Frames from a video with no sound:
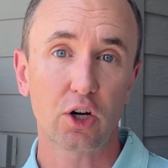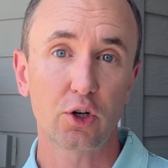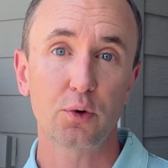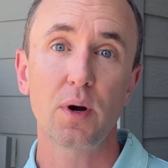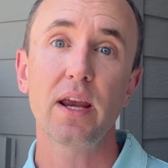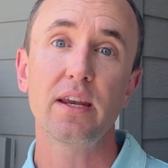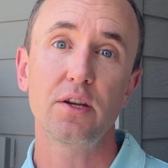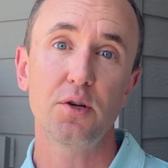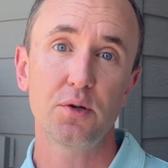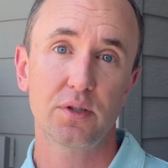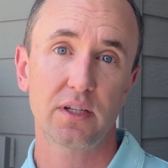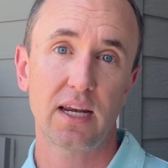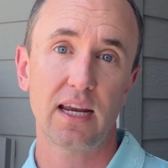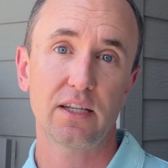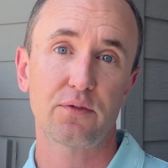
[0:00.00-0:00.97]
a great
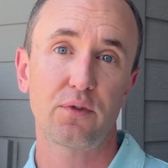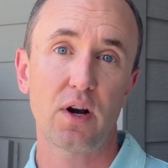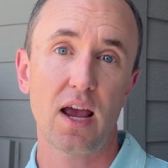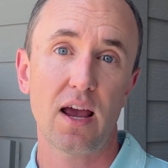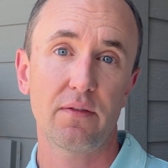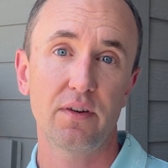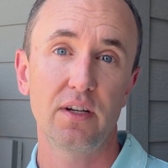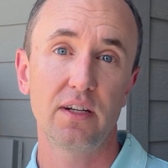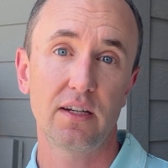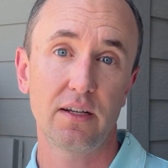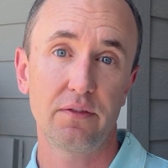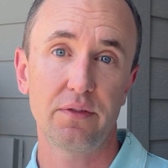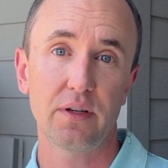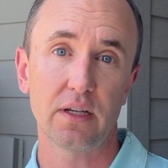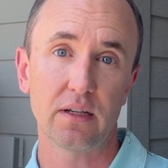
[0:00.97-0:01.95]
use case for having an
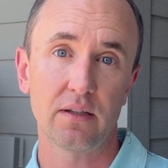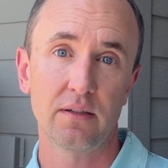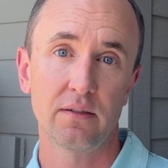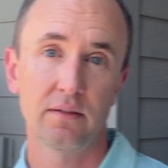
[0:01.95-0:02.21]
EV.